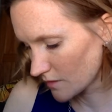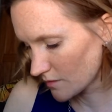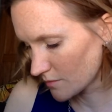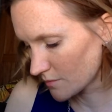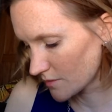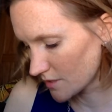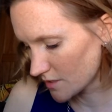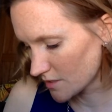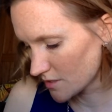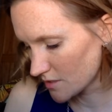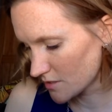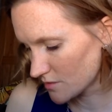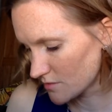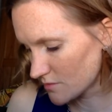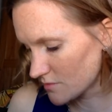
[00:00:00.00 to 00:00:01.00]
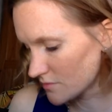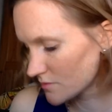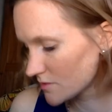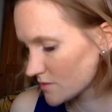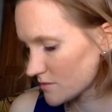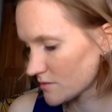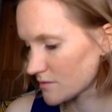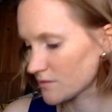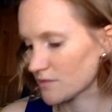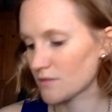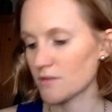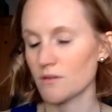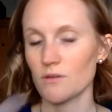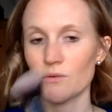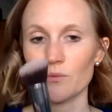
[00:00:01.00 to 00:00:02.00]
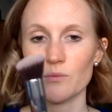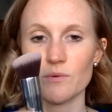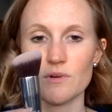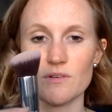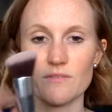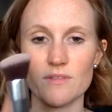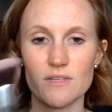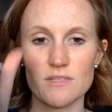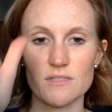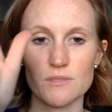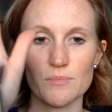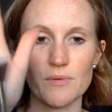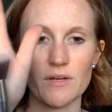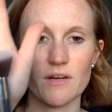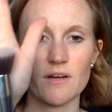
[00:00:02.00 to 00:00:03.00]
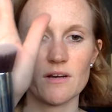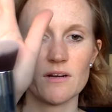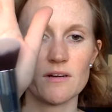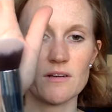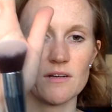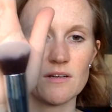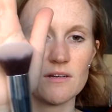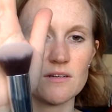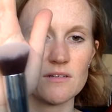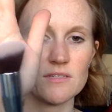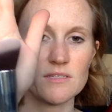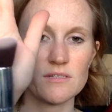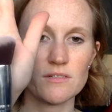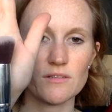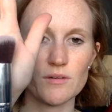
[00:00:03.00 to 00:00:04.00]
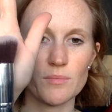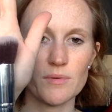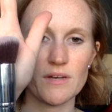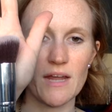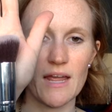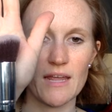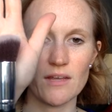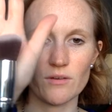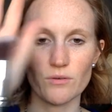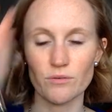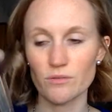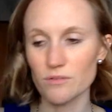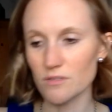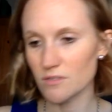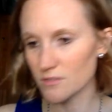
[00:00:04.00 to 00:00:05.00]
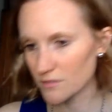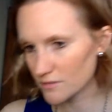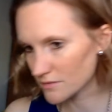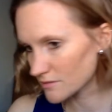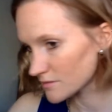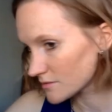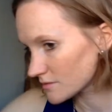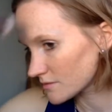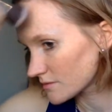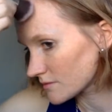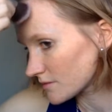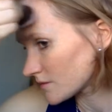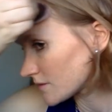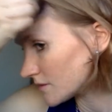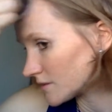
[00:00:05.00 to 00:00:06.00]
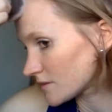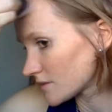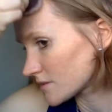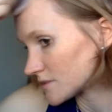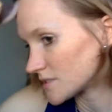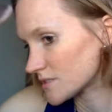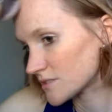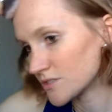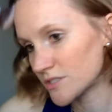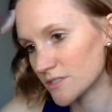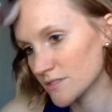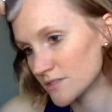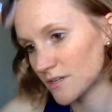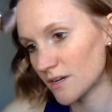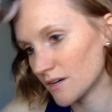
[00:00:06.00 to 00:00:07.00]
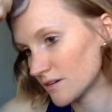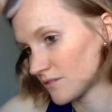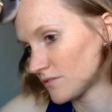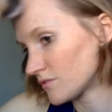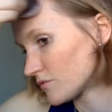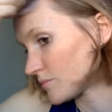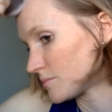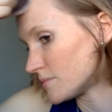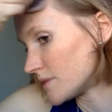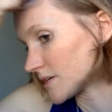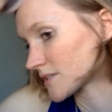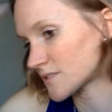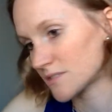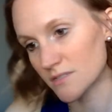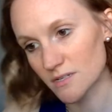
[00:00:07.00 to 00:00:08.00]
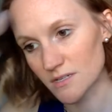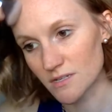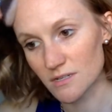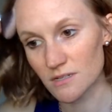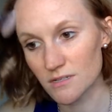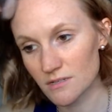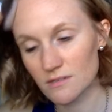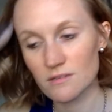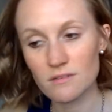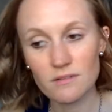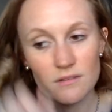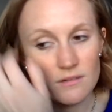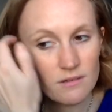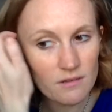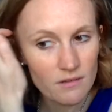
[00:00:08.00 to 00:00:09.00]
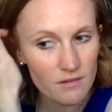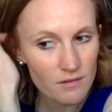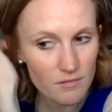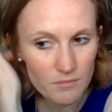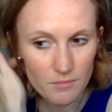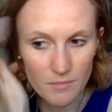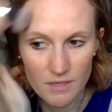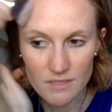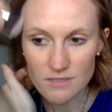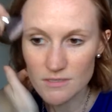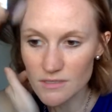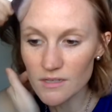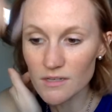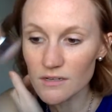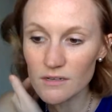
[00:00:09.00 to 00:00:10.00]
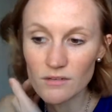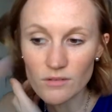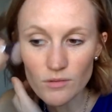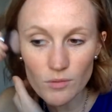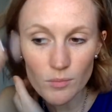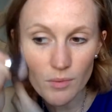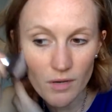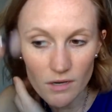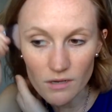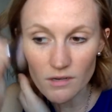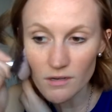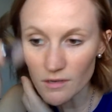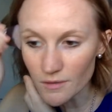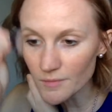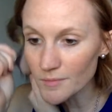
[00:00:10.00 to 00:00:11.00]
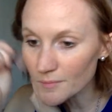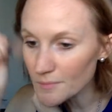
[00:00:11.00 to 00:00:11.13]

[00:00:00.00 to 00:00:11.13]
I'm gonna use one of these bigger. It's a little bit angled, to just kind of mix it in my skin a little better.